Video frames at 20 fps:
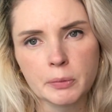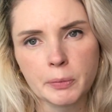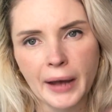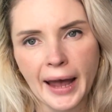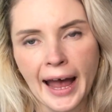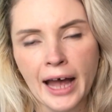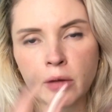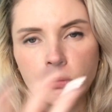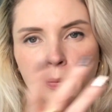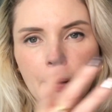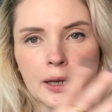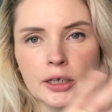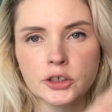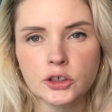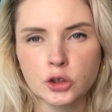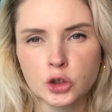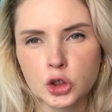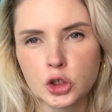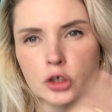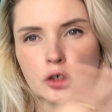but handbags
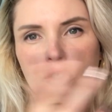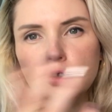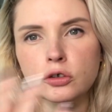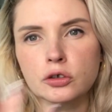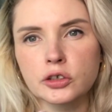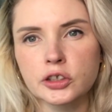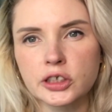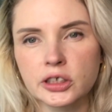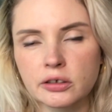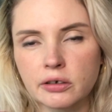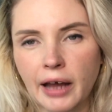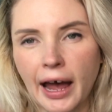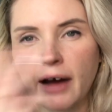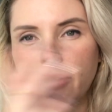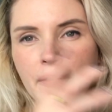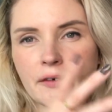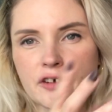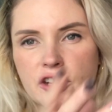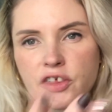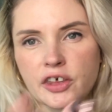and shoes and
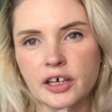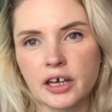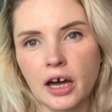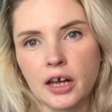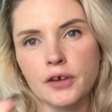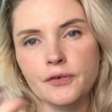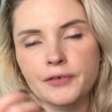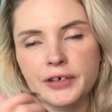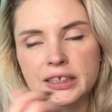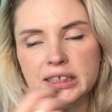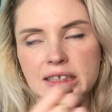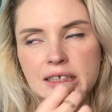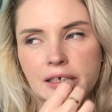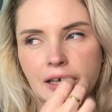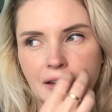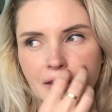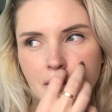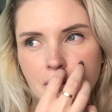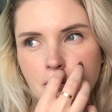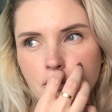how everything kind of fits together.